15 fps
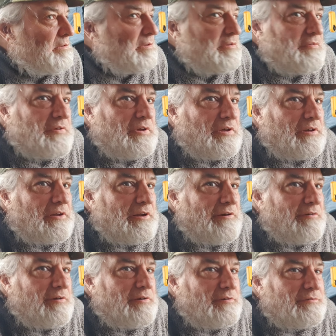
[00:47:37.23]
If you can
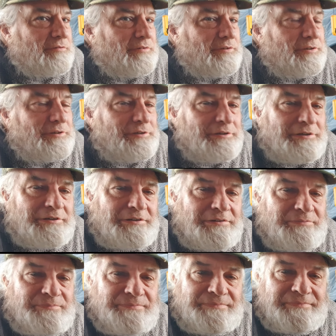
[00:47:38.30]
hear it on the
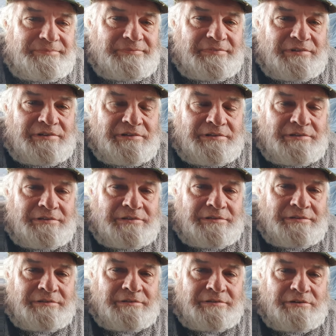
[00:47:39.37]

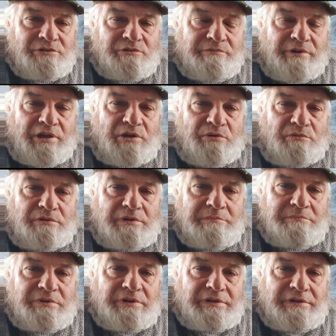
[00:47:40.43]

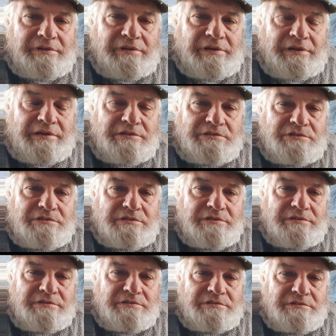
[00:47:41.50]
recording, but
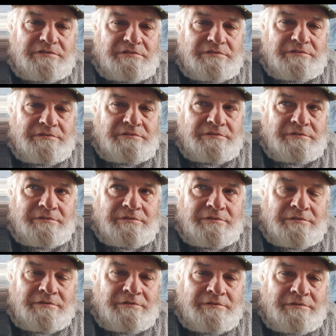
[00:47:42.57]
it's
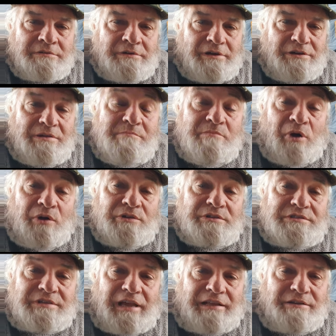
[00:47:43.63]
I don't mind the
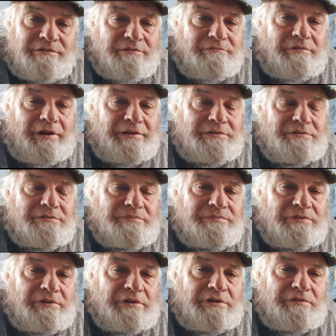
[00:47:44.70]
sound of the rain,
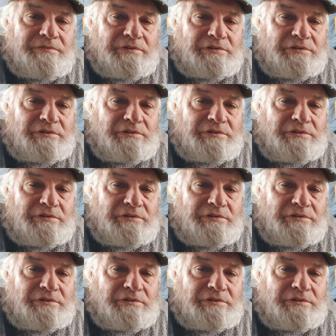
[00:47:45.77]
funny enough.